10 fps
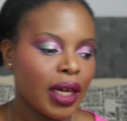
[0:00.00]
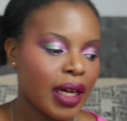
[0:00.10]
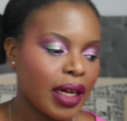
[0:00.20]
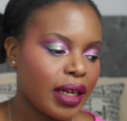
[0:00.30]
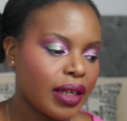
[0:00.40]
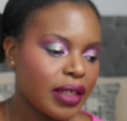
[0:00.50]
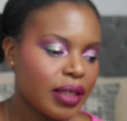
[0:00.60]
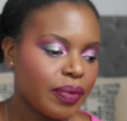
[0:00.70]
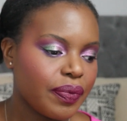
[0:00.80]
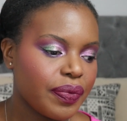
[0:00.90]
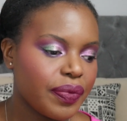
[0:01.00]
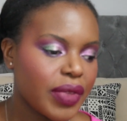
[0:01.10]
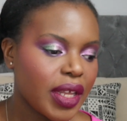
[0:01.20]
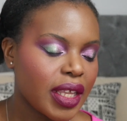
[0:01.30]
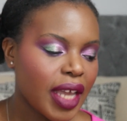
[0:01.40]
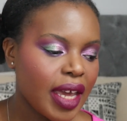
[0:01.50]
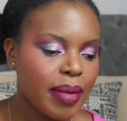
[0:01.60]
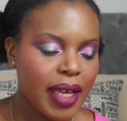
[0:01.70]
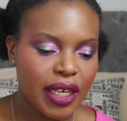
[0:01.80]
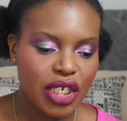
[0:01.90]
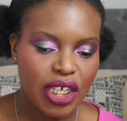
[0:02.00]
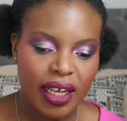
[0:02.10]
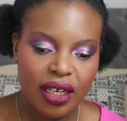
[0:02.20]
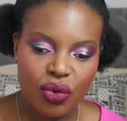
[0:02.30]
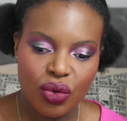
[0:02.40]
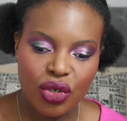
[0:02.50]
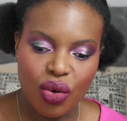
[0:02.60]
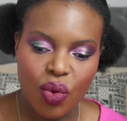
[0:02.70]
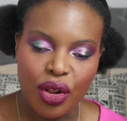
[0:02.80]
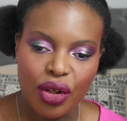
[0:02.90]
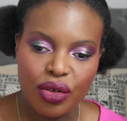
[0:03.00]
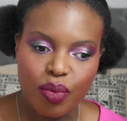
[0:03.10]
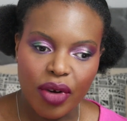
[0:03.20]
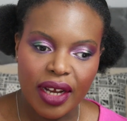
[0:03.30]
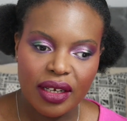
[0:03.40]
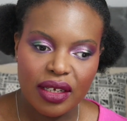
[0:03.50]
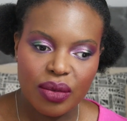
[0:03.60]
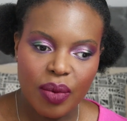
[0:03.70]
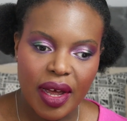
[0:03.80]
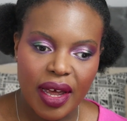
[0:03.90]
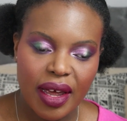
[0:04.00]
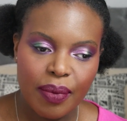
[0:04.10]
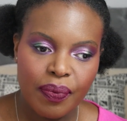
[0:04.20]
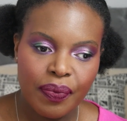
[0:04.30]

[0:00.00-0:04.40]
And ABH again is also one of those brands where